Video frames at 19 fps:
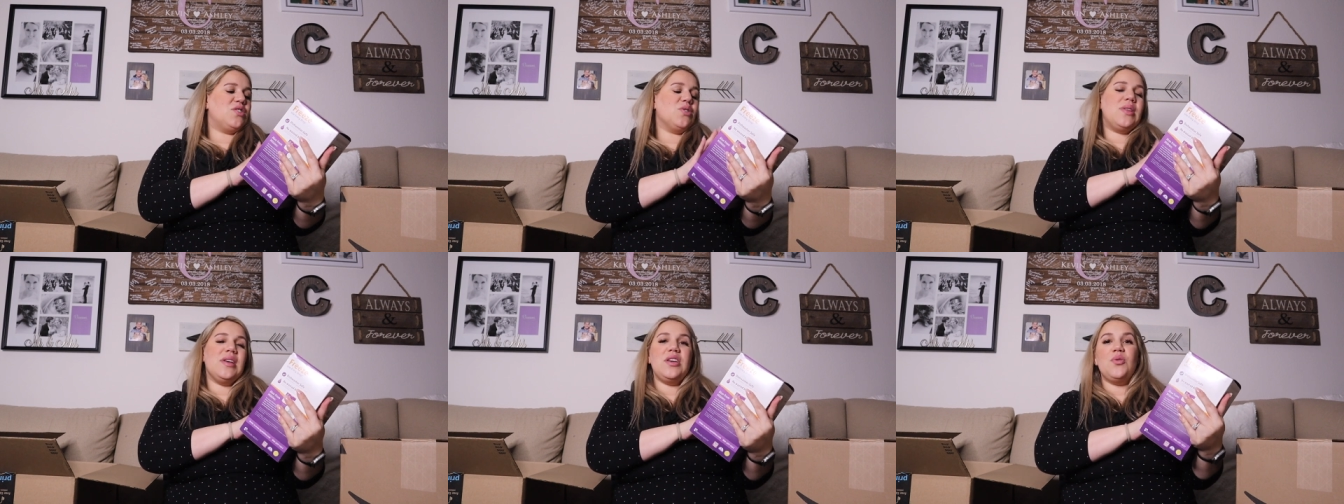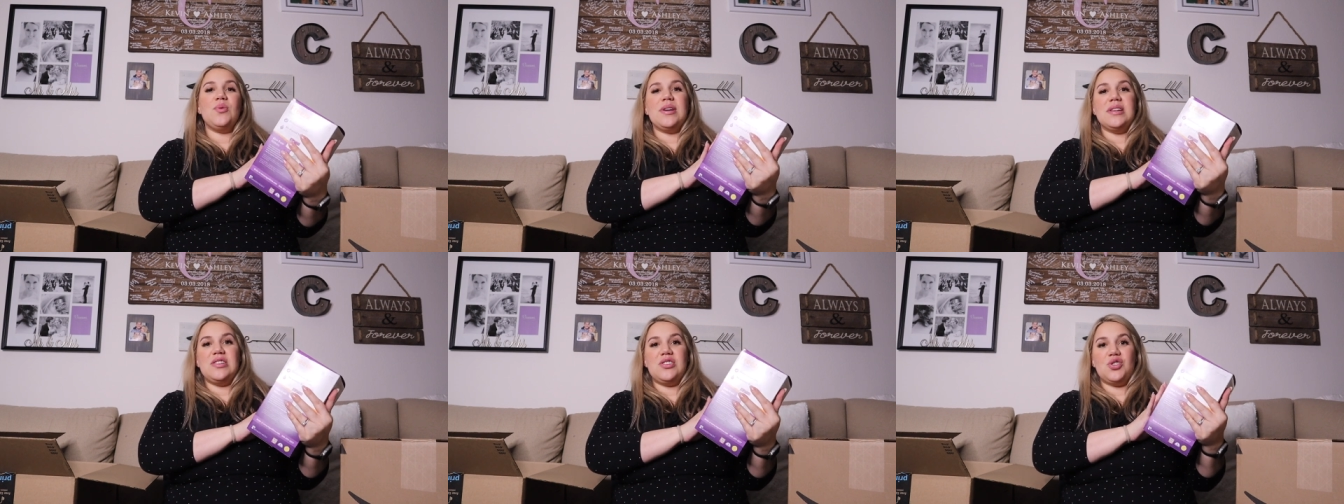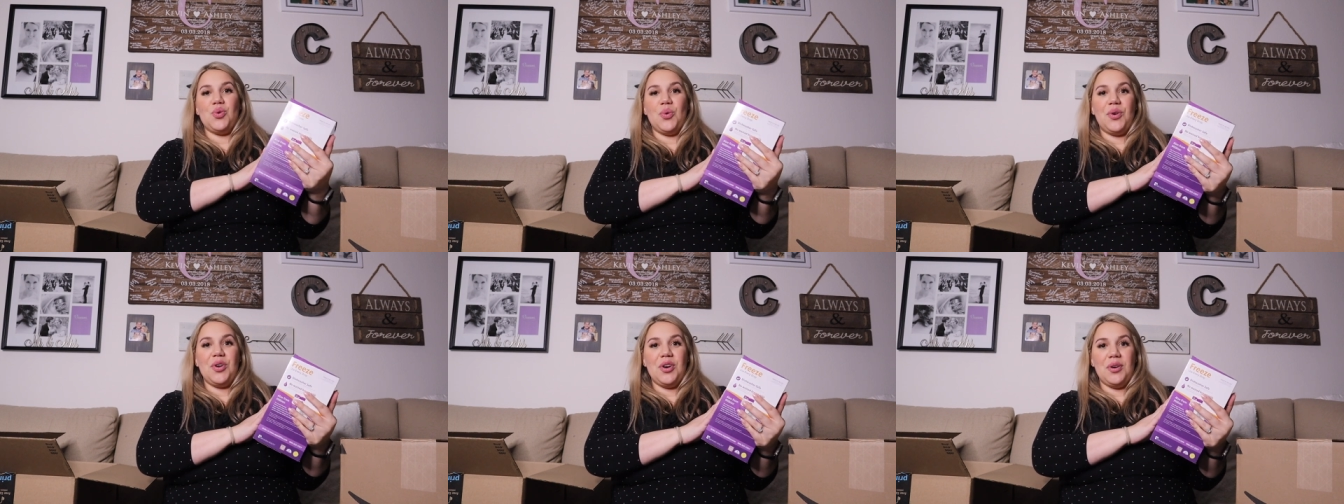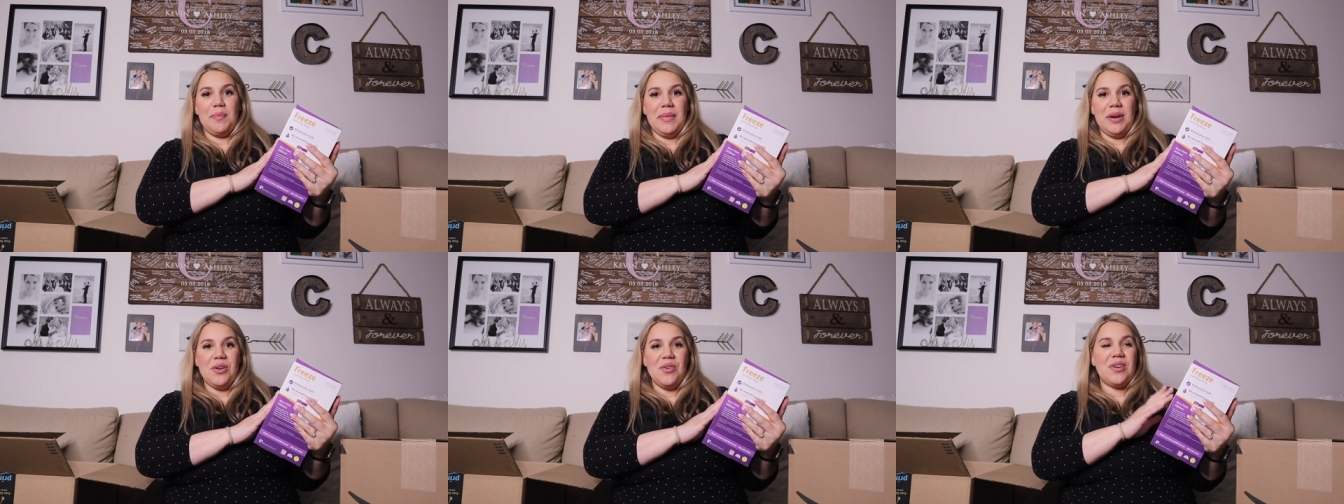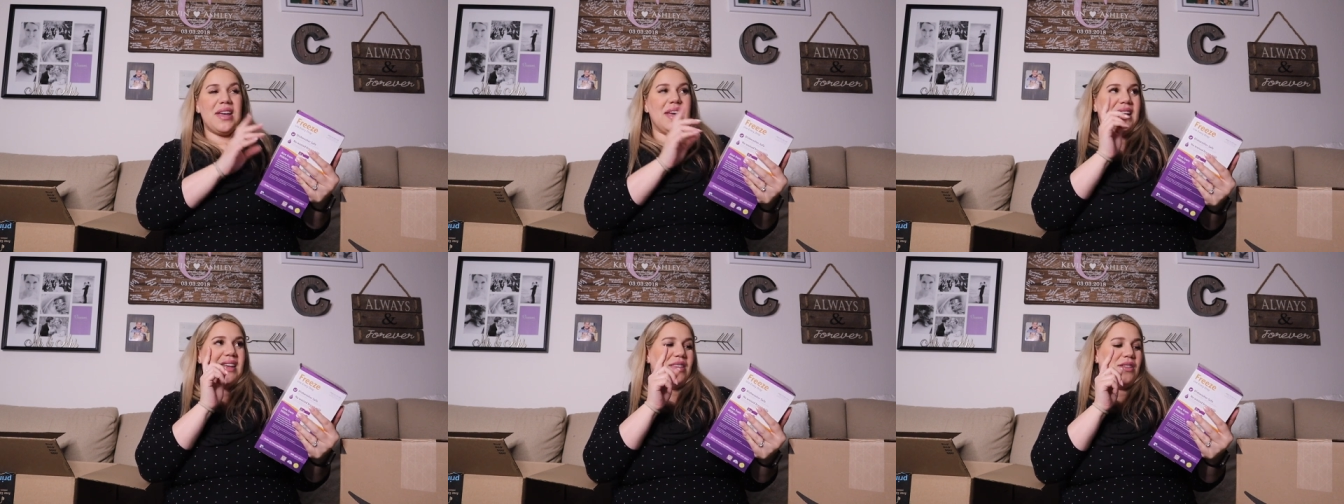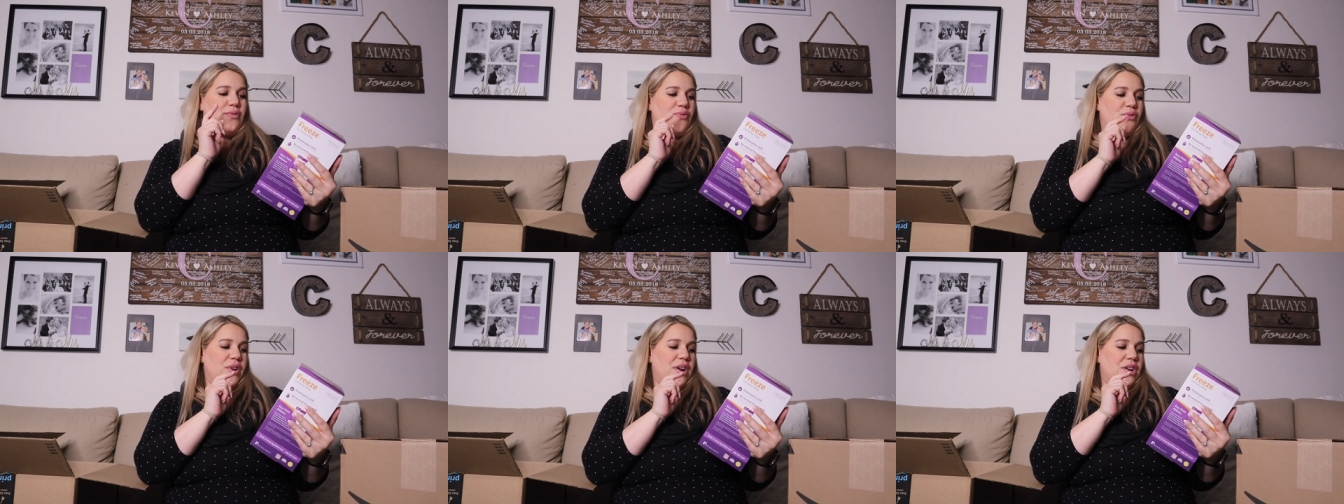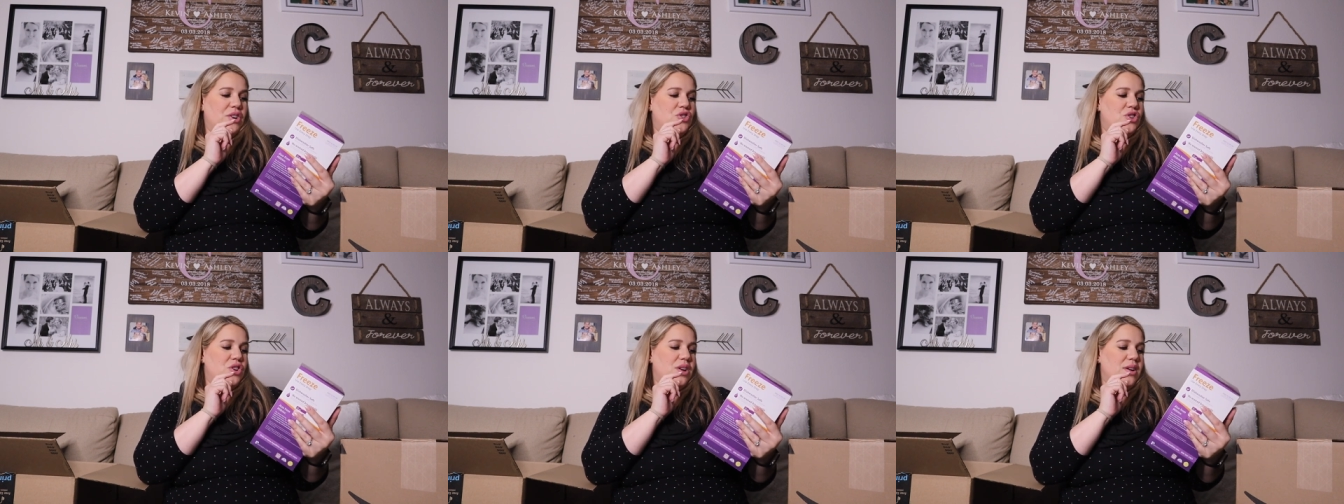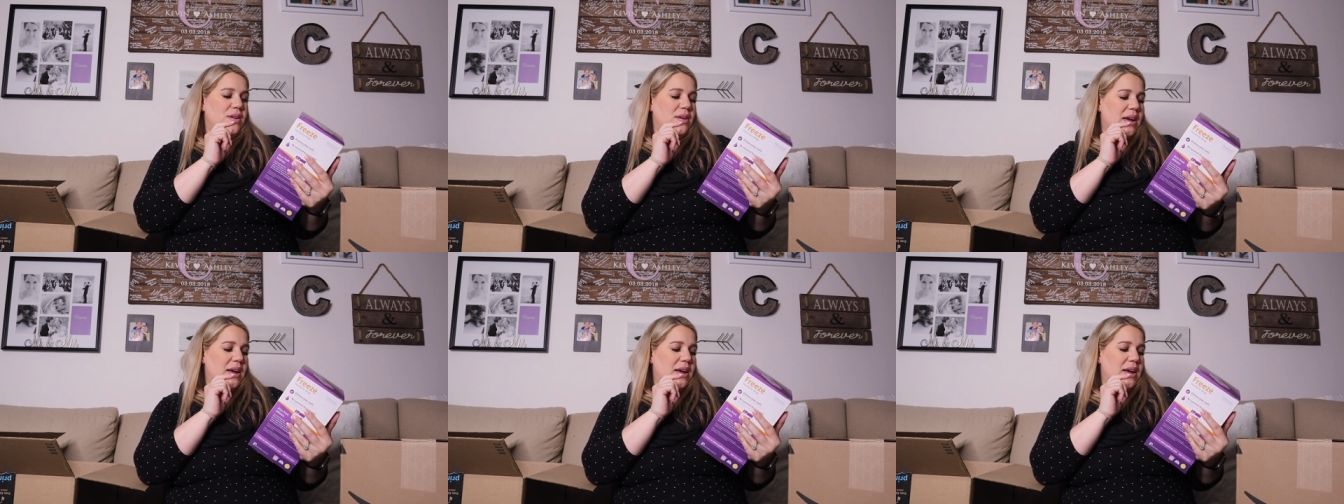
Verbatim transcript: so that you can store your milk in the fridge.